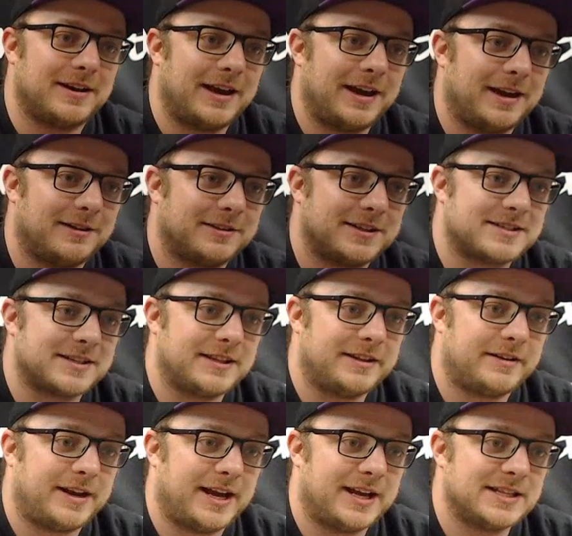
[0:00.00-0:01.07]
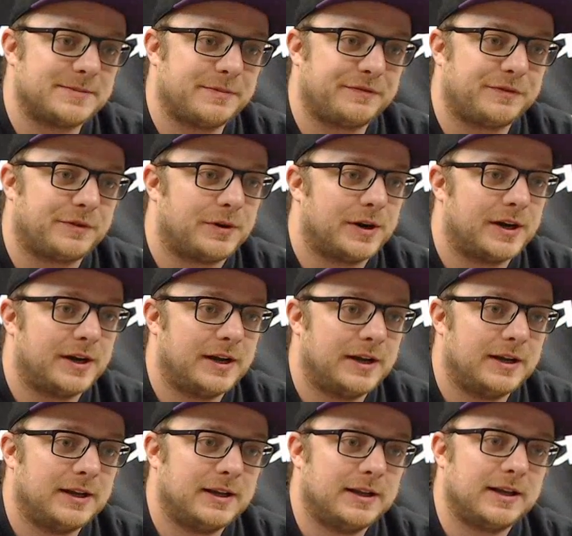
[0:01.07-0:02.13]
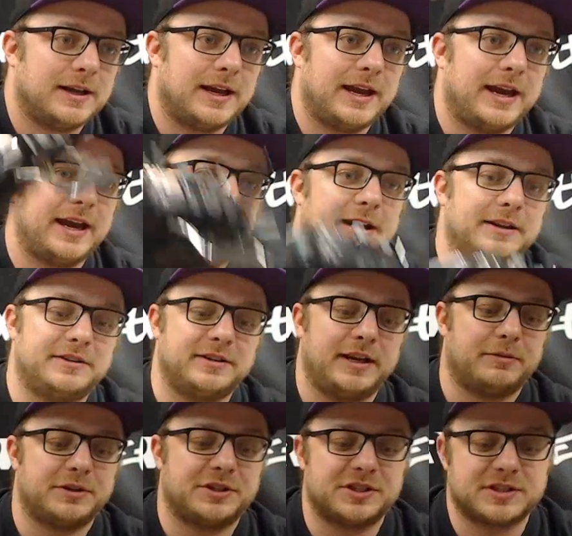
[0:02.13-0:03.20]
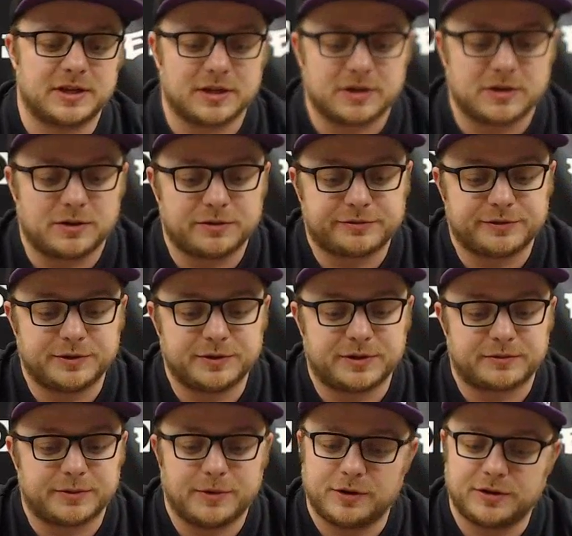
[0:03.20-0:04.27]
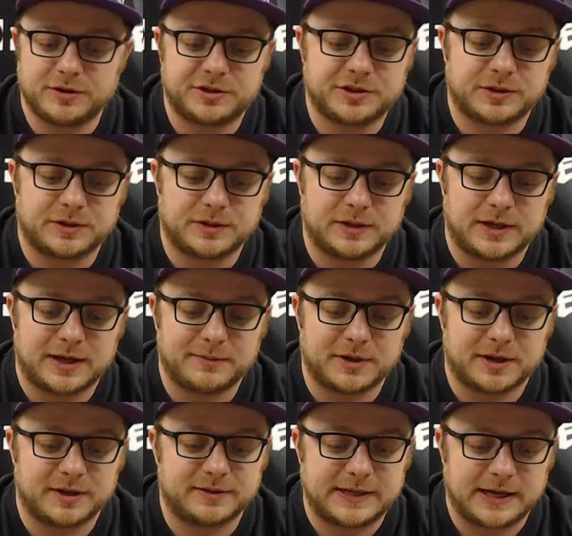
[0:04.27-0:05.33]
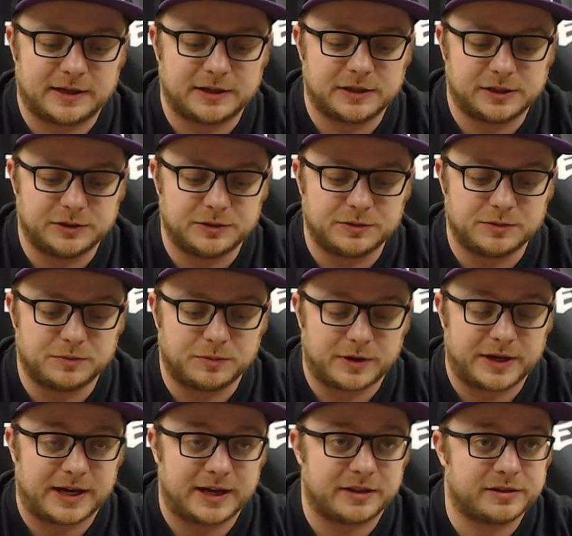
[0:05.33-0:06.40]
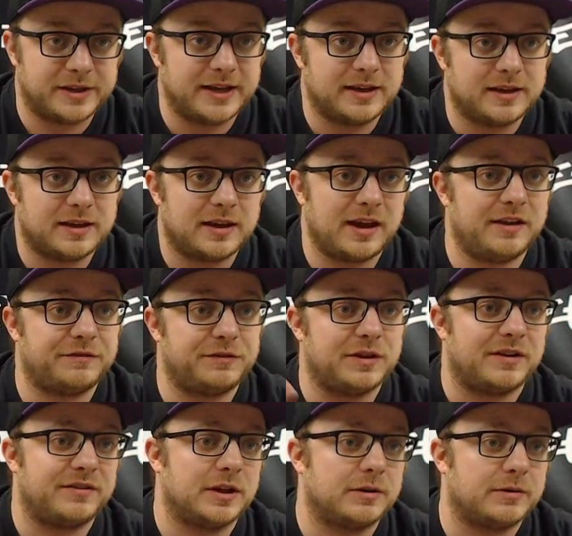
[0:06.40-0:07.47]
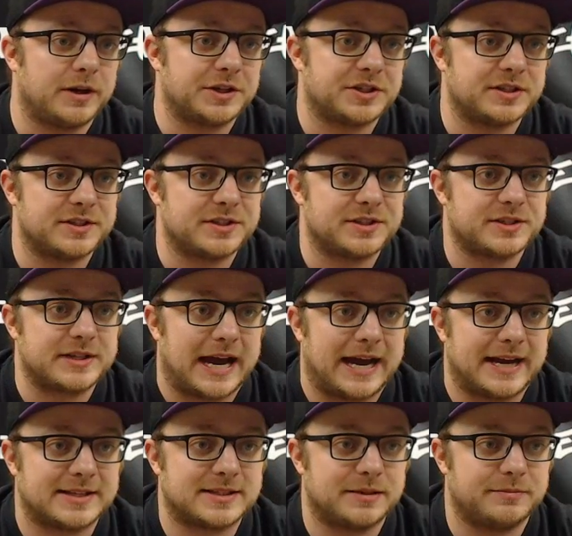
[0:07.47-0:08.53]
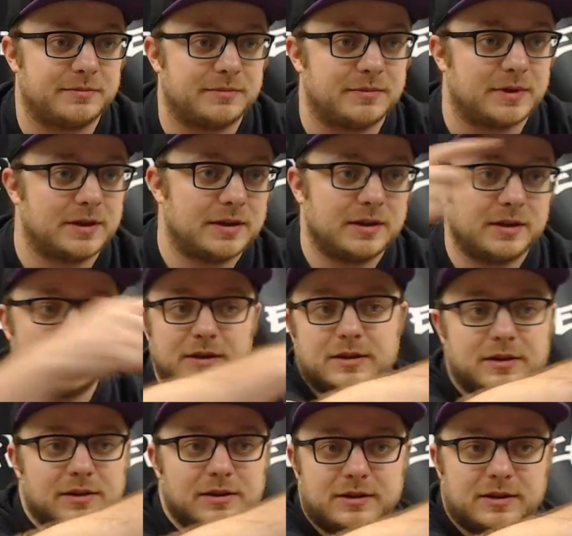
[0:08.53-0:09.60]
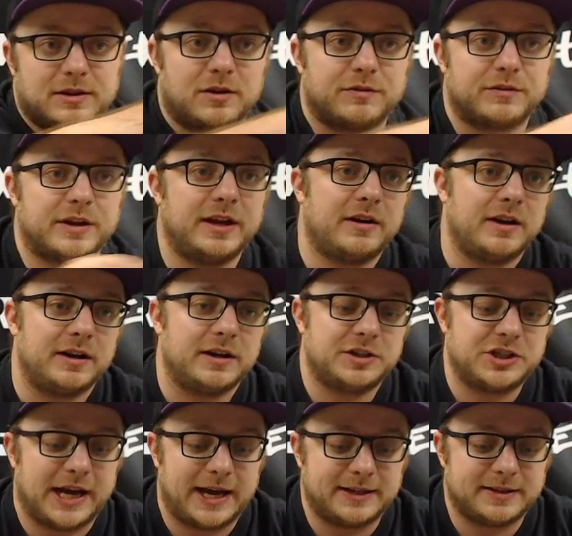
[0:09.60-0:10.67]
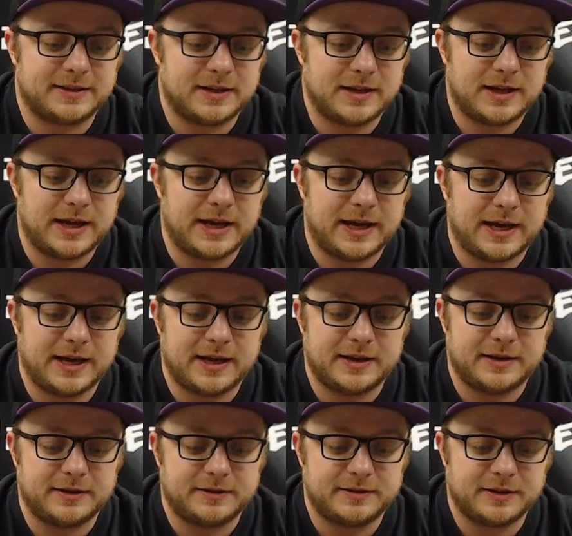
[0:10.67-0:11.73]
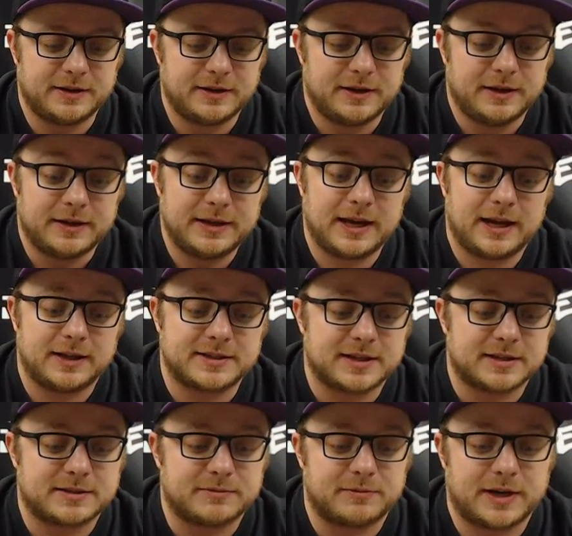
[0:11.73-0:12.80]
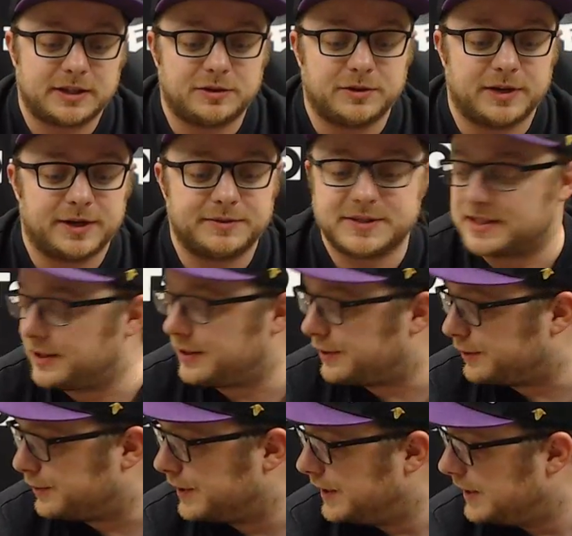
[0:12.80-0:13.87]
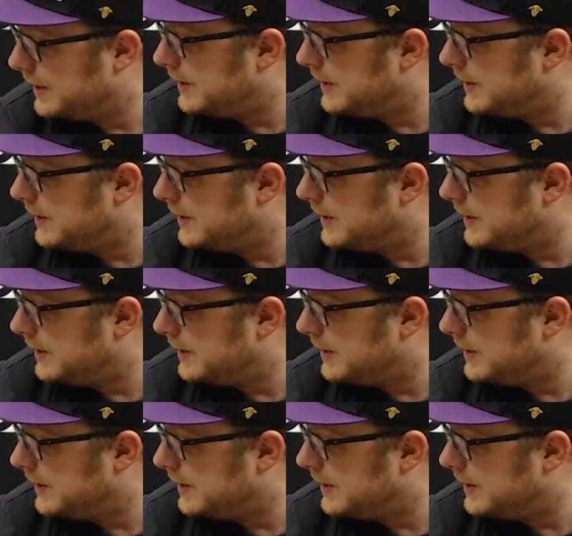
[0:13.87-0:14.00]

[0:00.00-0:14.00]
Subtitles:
held this in their hands before. And today we're just going to go through the remote control. I'm going to tell you what I think. If you have any questions, just ask them over here in the chat. And yeah, let's get right to it. So